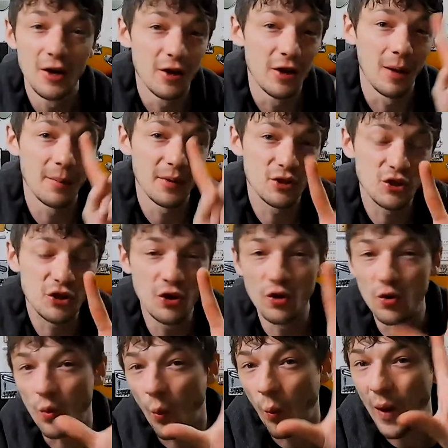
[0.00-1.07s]
Number 2,
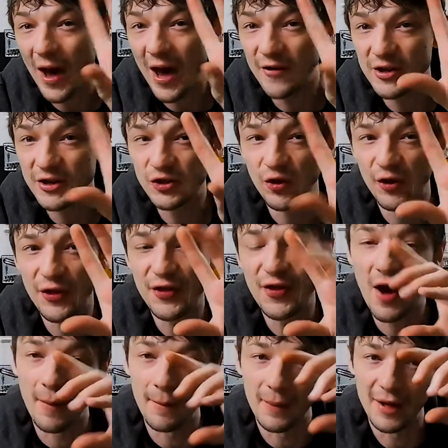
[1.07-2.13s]
where is your
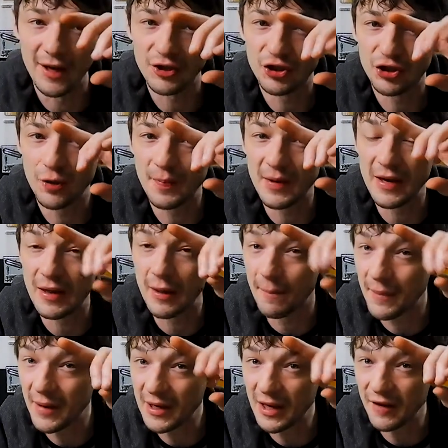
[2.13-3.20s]
thumb? It should be in the
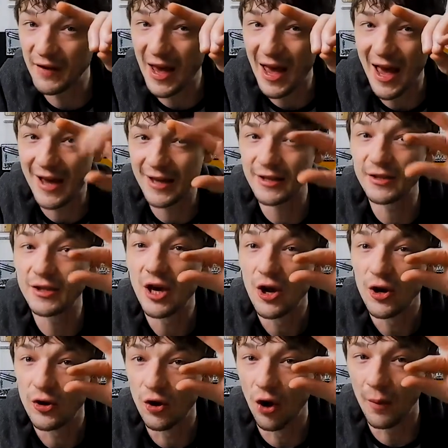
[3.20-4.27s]
middle of your hand,
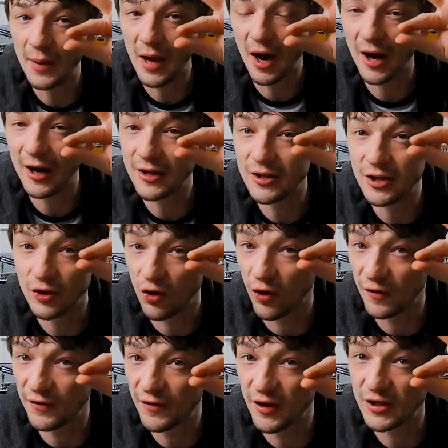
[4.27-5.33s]
not behind your
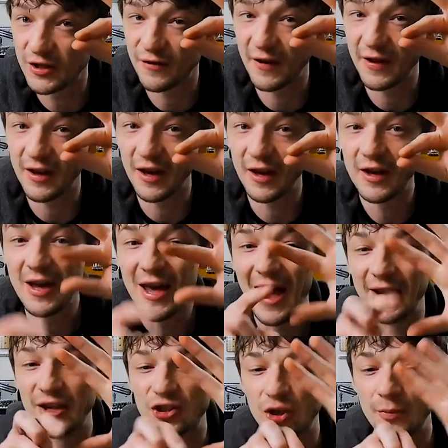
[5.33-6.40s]
1st finger, and
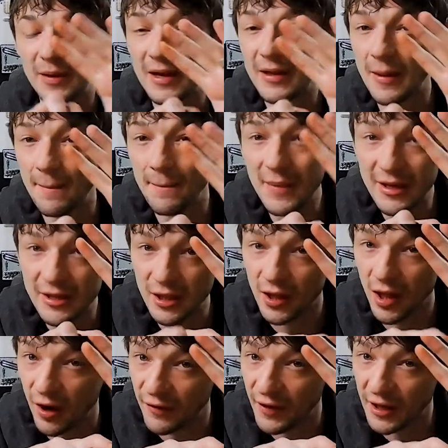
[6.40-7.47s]
it should be in the middle
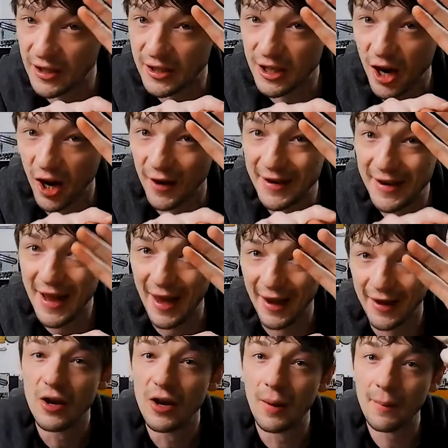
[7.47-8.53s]
of the guitar neck.
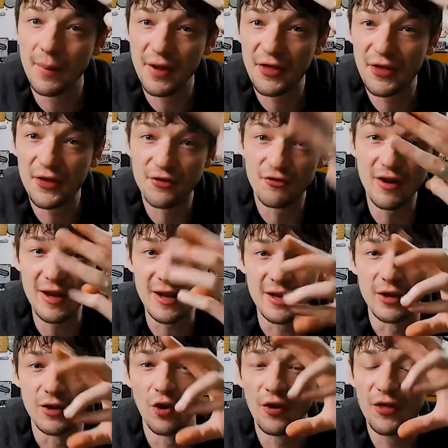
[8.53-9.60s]
Number 3,
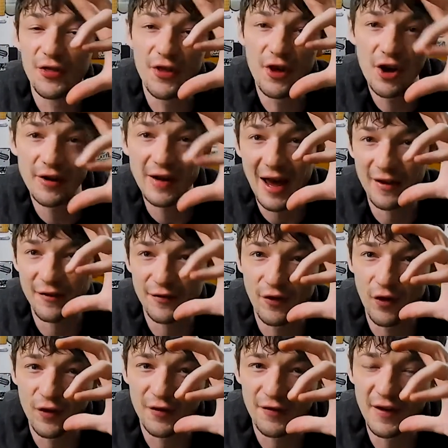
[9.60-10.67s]
your 3rd and
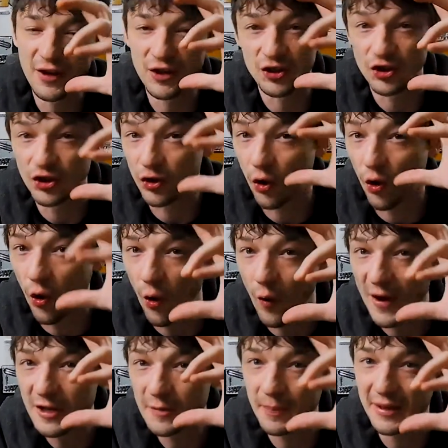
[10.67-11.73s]
4th fingers should
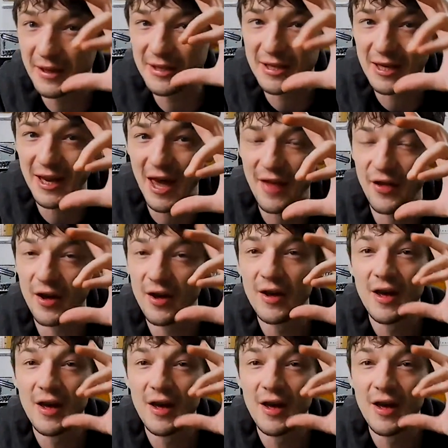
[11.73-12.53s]
always be together.